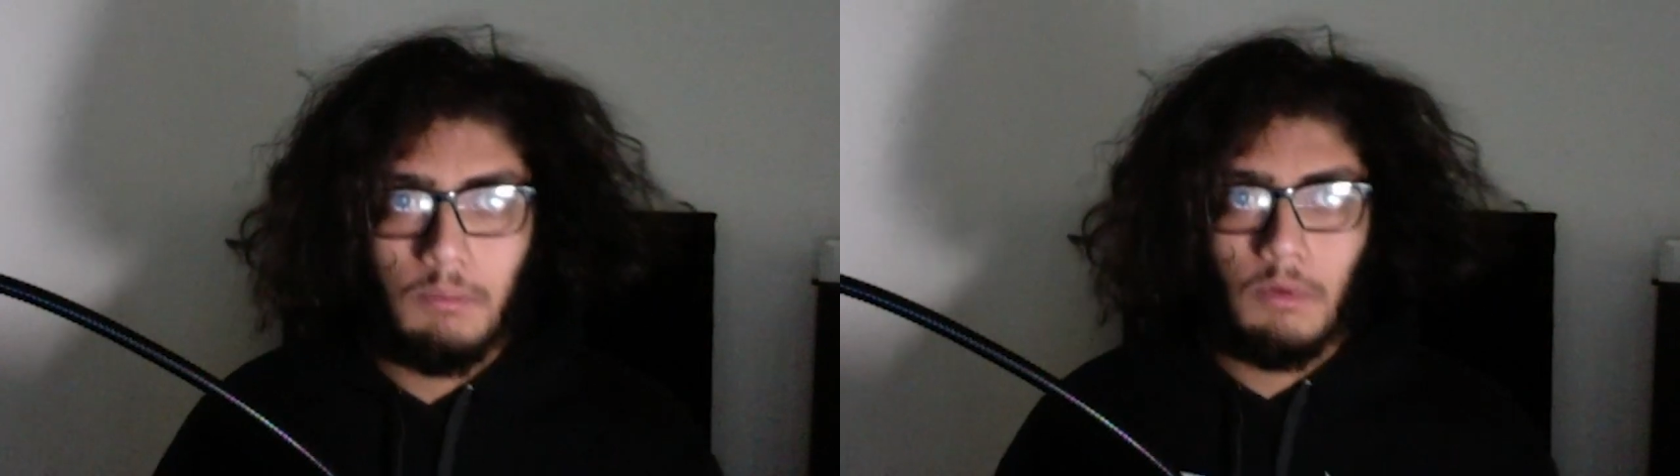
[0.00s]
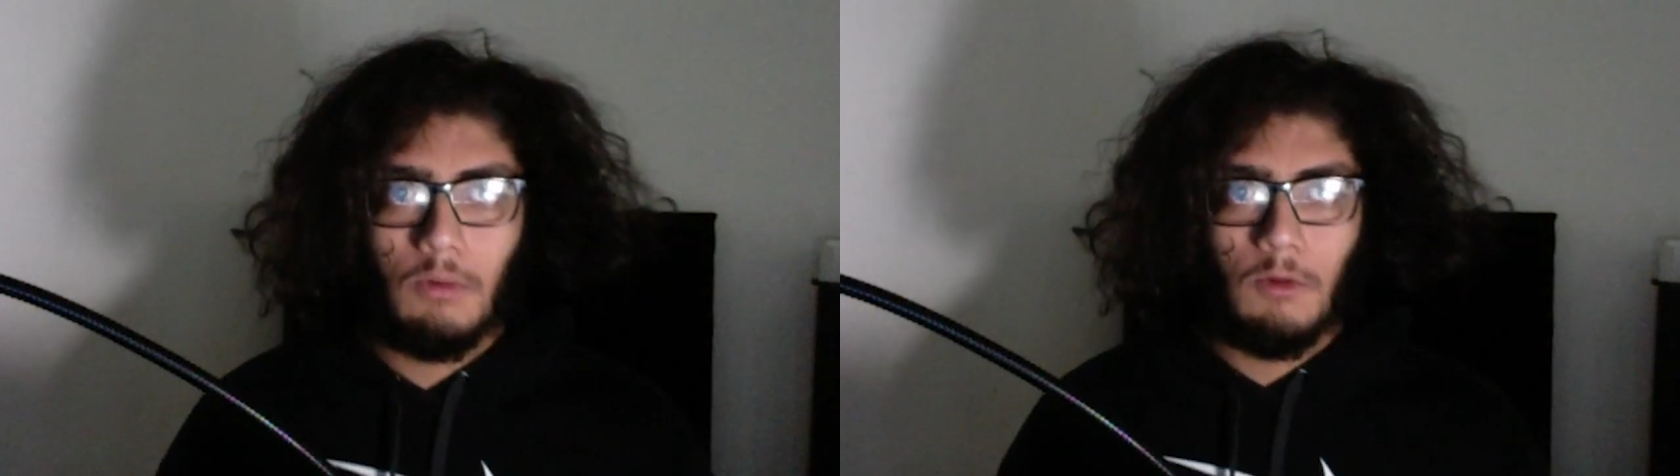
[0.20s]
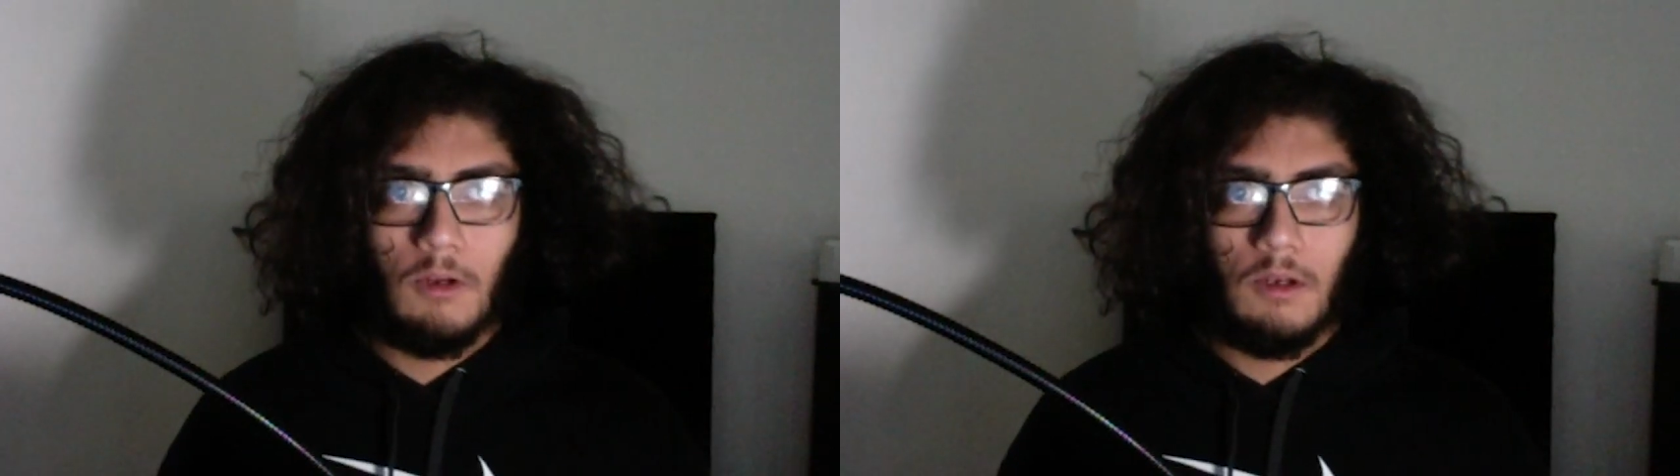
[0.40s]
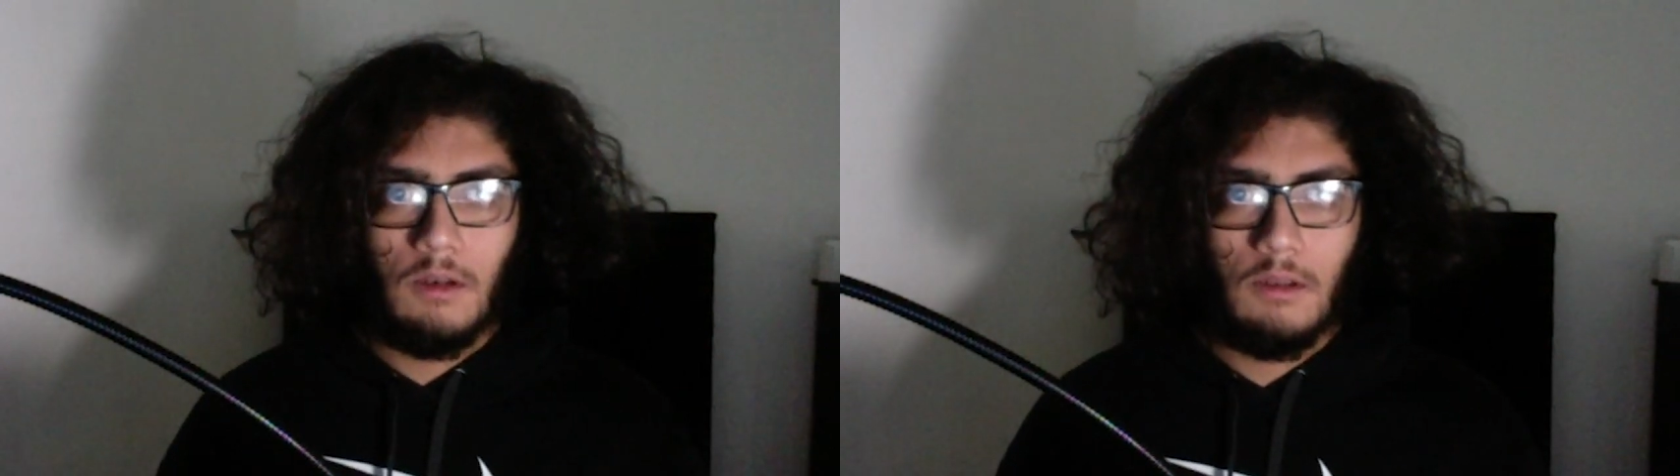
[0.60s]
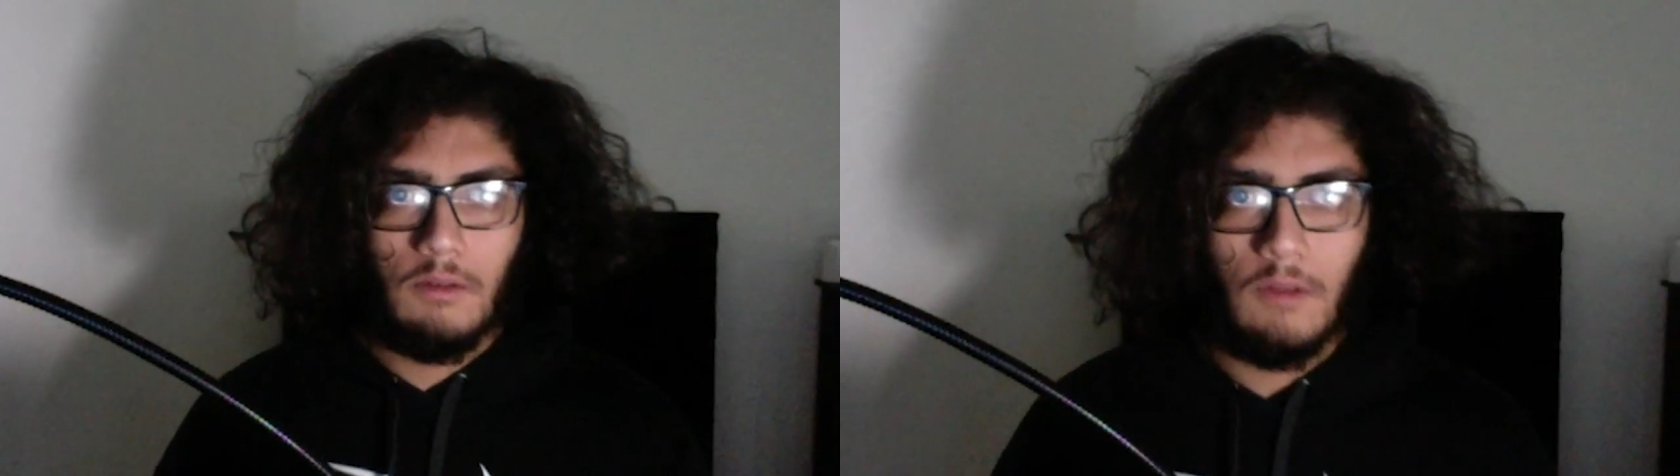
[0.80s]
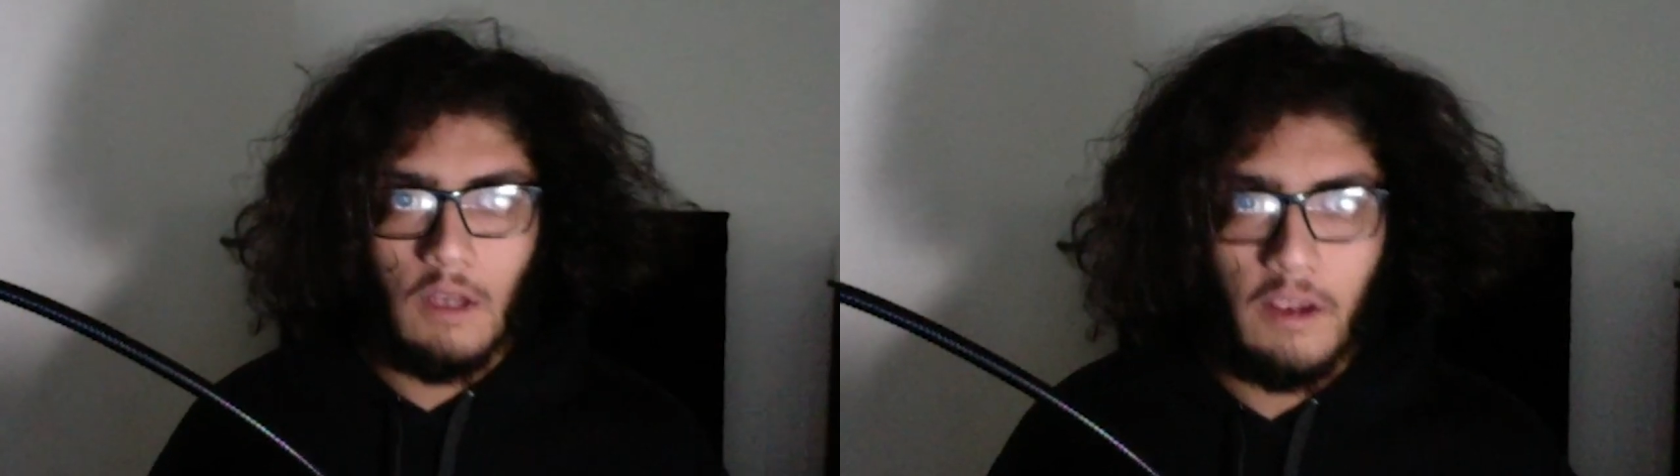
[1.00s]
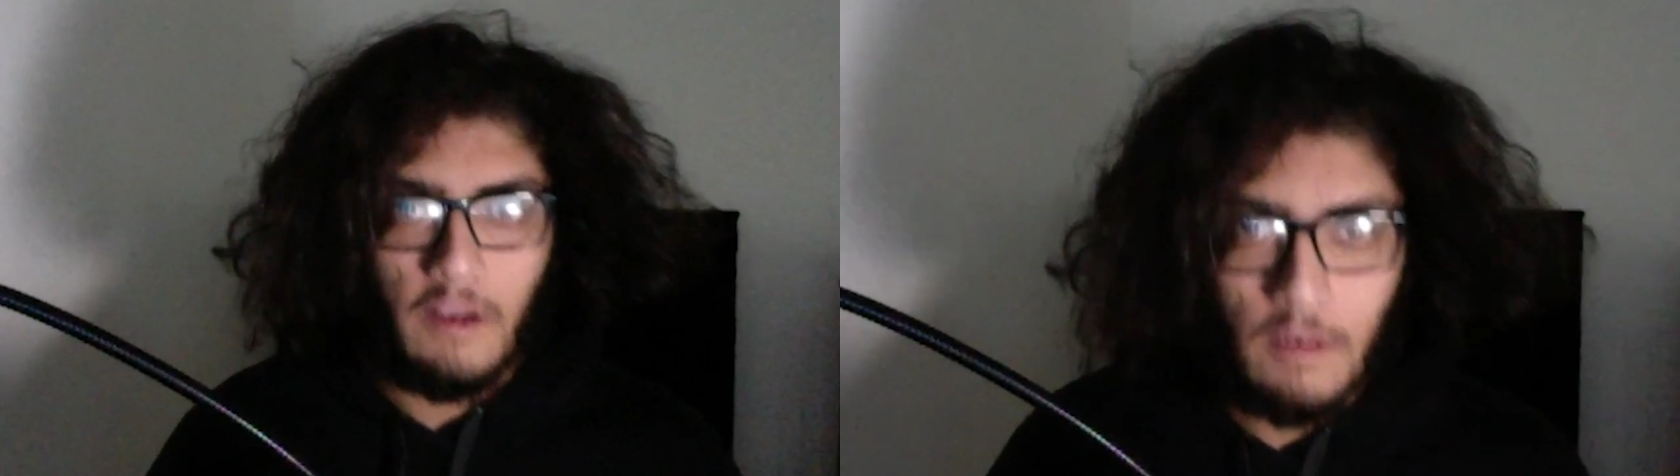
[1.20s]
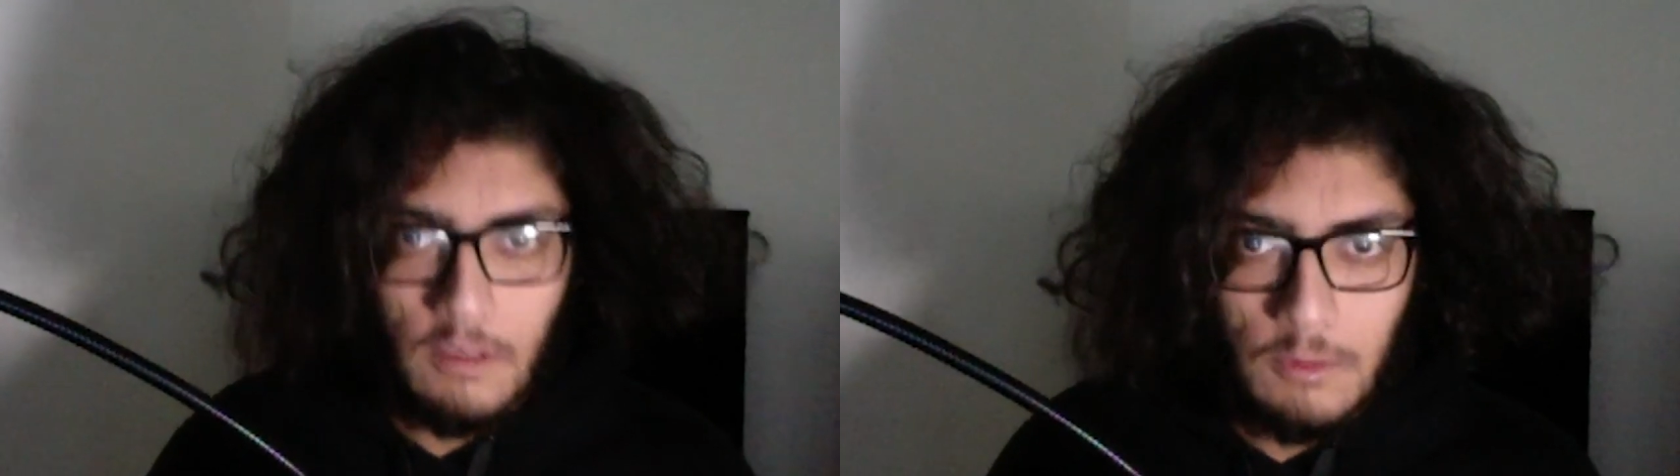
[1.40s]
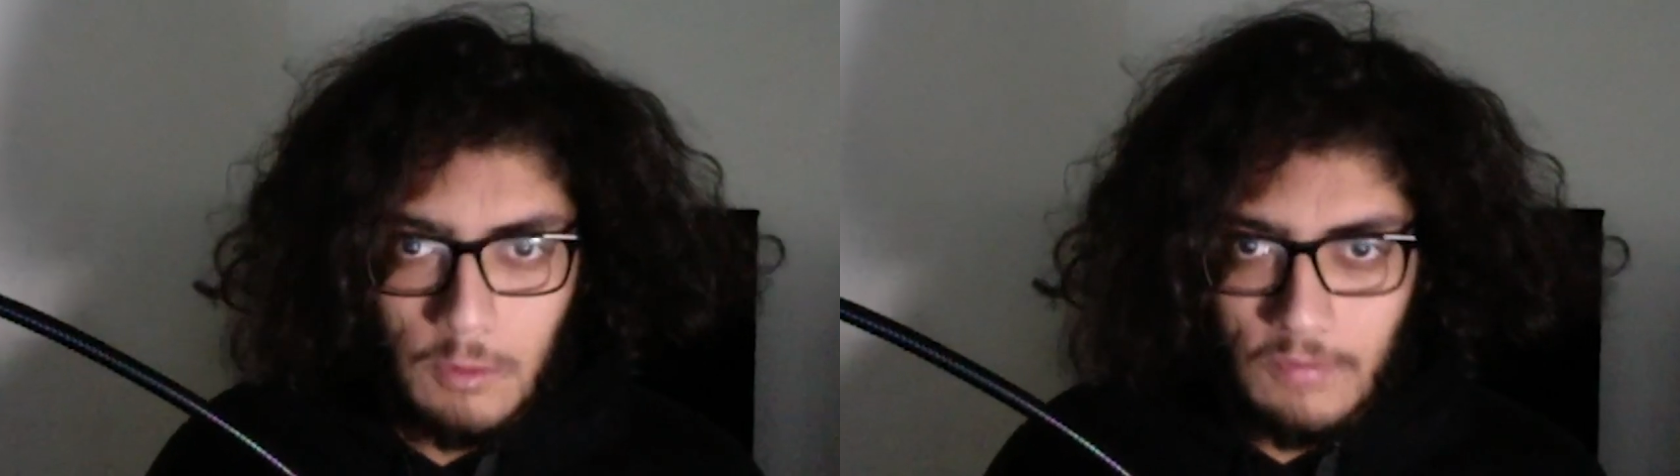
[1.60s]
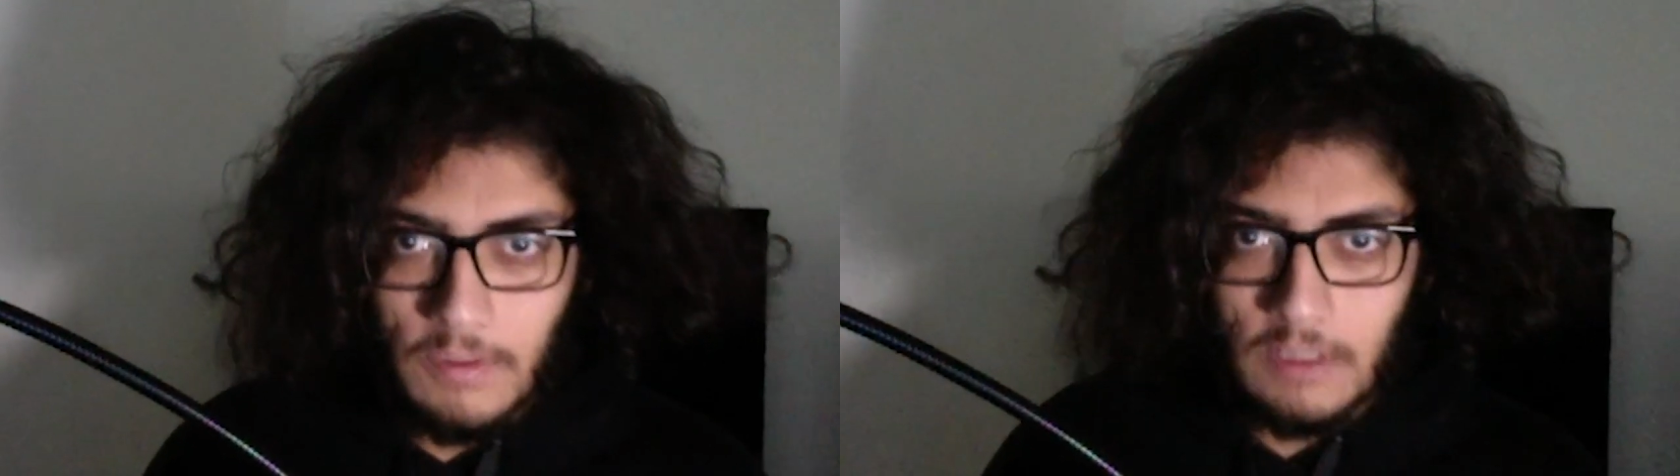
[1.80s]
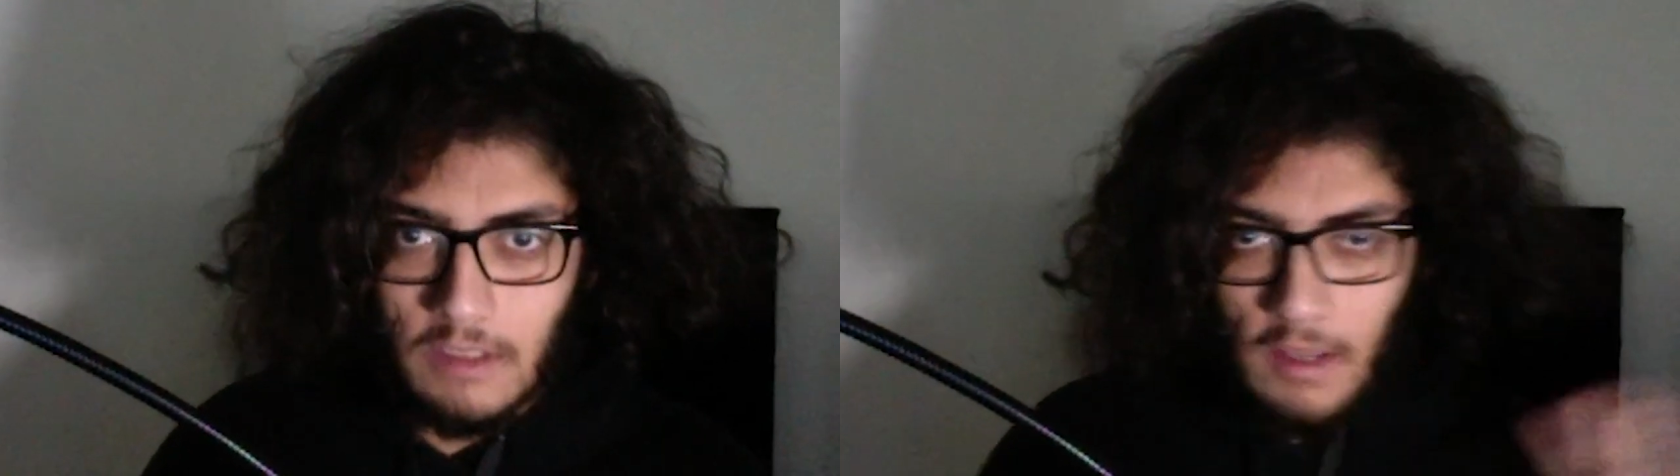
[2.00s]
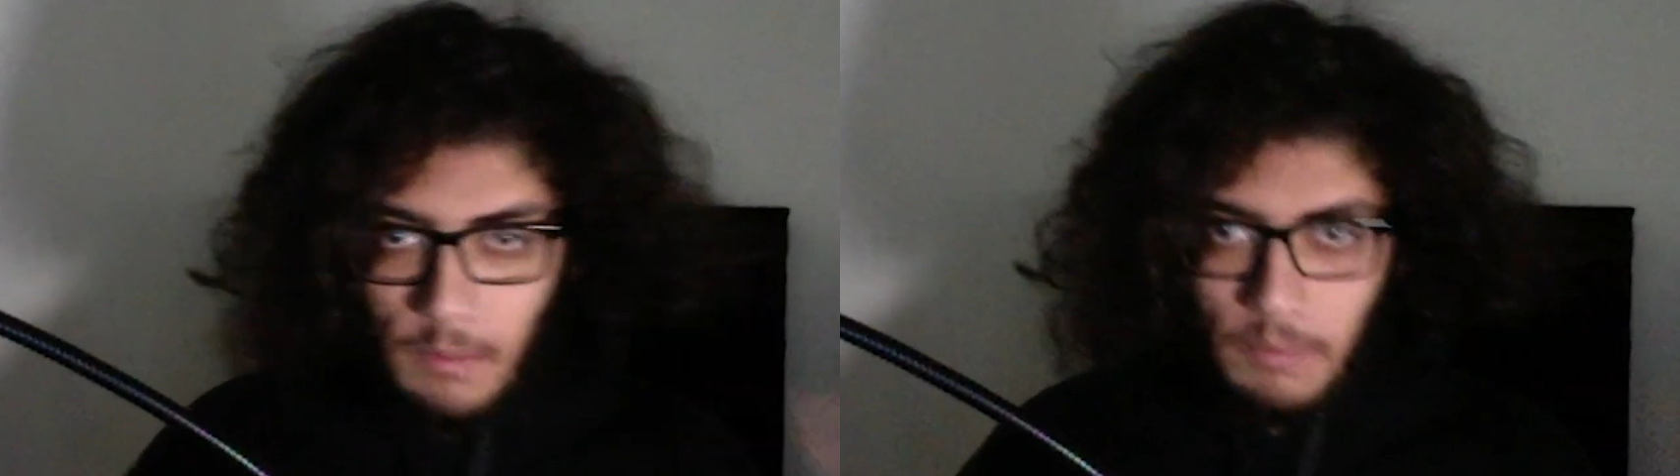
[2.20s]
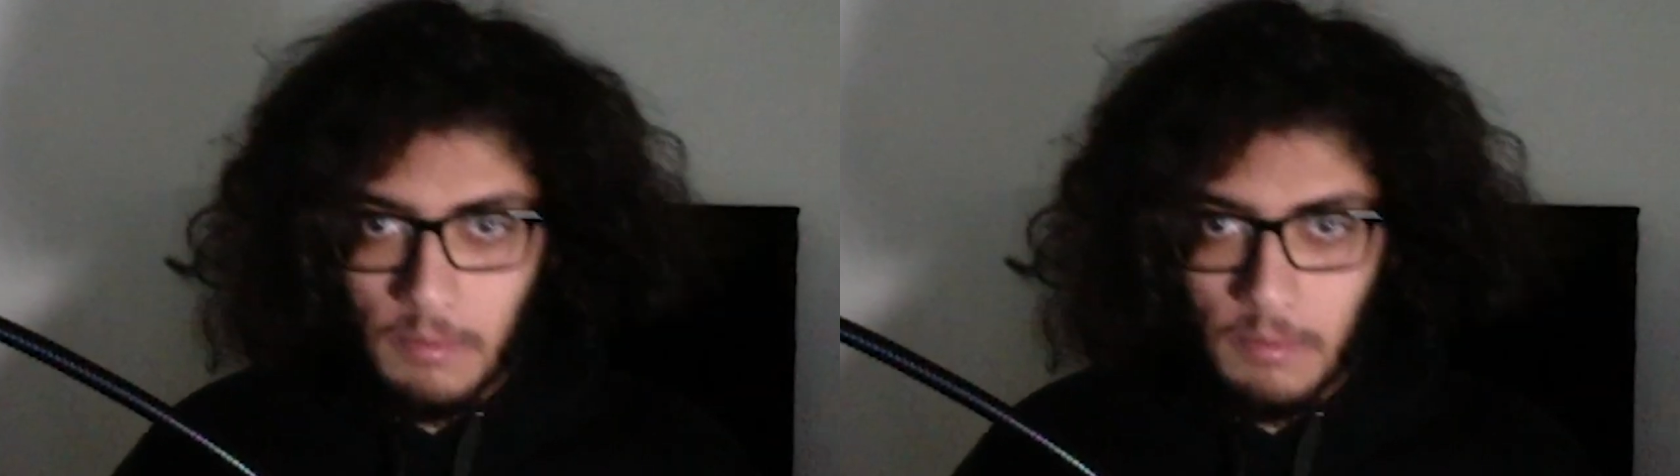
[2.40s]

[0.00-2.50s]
Pokemon either like a specific type,